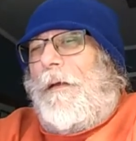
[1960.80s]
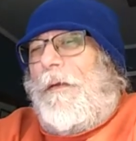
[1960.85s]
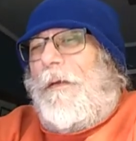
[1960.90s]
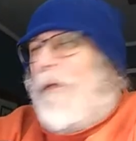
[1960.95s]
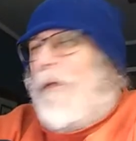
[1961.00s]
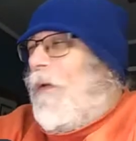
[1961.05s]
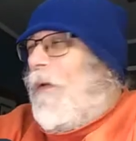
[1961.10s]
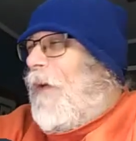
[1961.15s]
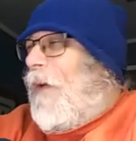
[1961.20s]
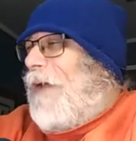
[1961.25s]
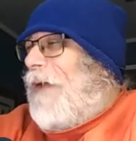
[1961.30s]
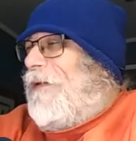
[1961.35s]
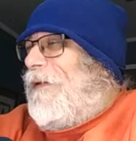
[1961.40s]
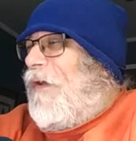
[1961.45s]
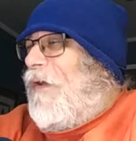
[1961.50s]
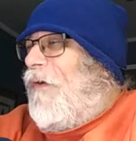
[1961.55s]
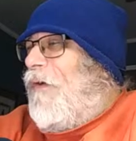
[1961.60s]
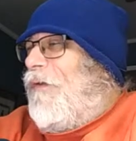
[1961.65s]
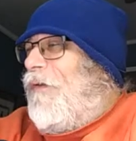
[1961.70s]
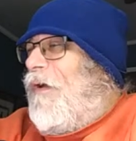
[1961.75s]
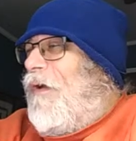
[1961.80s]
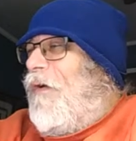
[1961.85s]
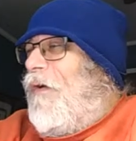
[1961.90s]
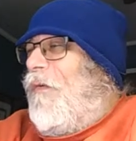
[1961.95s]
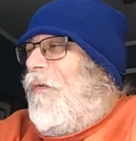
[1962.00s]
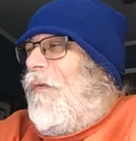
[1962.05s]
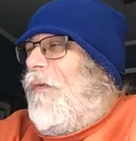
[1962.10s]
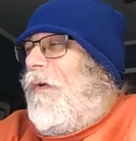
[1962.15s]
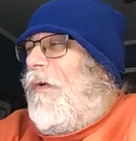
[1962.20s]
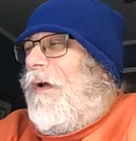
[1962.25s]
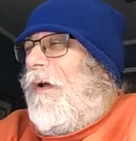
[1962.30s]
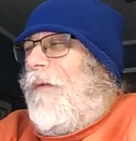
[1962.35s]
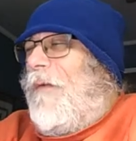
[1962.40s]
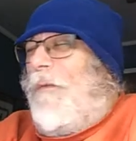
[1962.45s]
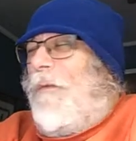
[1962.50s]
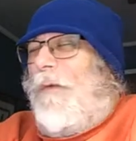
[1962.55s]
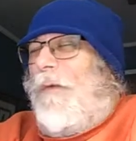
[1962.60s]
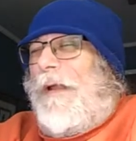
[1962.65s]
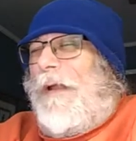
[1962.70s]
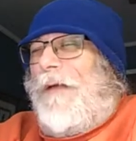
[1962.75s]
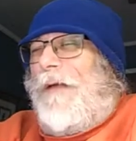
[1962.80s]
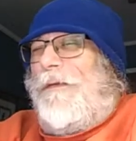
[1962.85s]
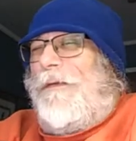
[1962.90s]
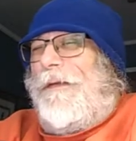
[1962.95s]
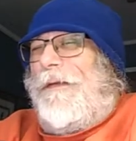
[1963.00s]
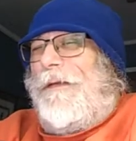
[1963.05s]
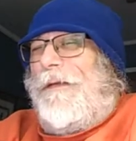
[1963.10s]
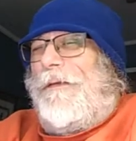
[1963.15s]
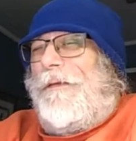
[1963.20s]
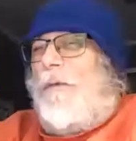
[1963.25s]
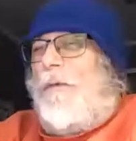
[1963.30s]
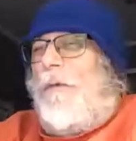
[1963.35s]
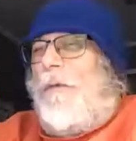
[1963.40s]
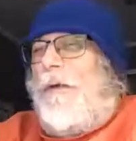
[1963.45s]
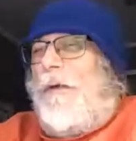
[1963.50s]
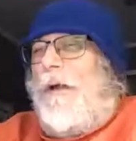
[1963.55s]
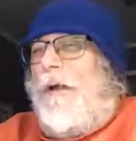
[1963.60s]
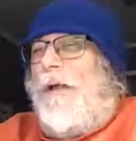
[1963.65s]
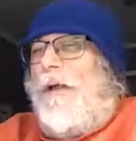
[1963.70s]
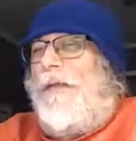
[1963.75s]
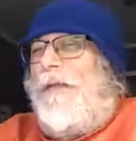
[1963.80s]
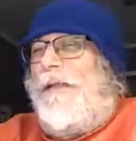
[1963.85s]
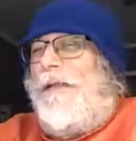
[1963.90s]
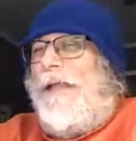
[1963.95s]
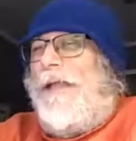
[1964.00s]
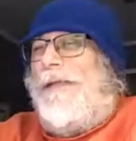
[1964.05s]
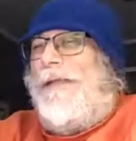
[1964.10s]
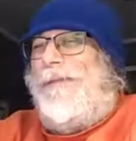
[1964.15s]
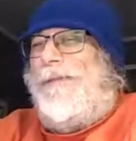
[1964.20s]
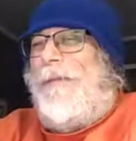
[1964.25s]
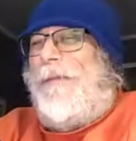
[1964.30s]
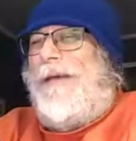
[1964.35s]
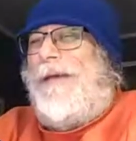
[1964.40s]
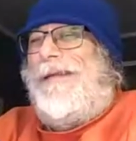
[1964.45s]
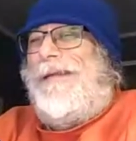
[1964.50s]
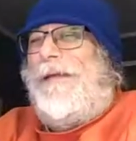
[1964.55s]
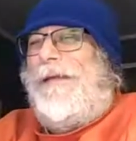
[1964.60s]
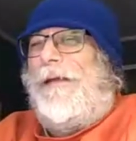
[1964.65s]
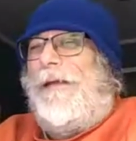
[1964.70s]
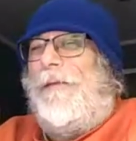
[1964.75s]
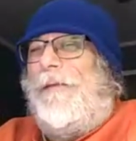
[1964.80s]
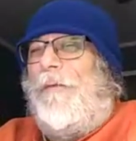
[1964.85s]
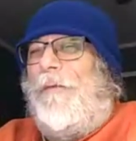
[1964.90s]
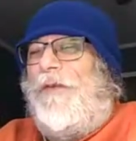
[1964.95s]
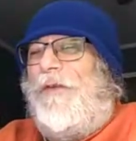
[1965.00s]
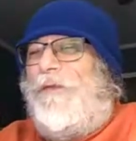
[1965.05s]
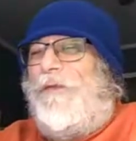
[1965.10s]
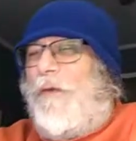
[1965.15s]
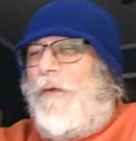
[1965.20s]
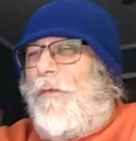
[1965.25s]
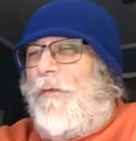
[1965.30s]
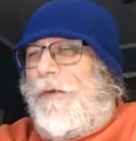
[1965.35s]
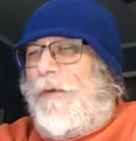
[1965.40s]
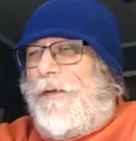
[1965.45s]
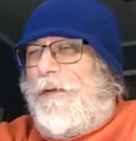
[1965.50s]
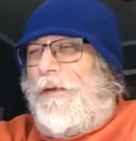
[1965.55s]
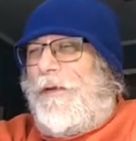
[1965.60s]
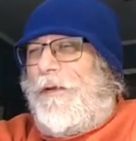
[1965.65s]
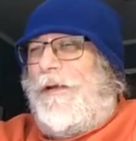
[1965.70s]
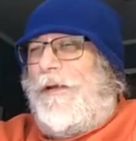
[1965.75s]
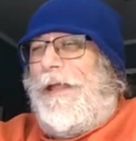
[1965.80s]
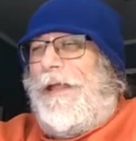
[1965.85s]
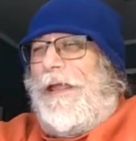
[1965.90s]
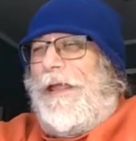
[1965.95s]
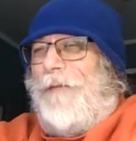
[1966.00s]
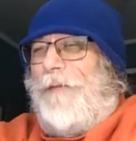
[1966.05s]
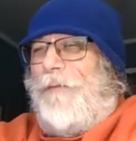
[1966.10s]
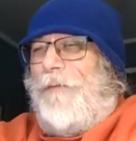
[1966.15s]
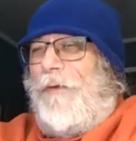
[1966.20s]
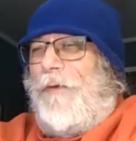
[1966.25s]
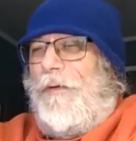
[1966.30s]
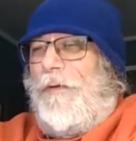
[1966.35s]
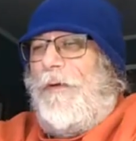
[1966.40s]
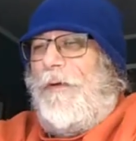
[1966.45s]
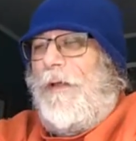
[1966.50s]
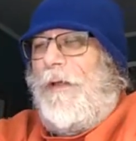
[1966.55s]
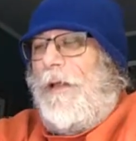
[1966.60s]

so I don't know uh, what else is going on. I think that's about it. We're still working on April.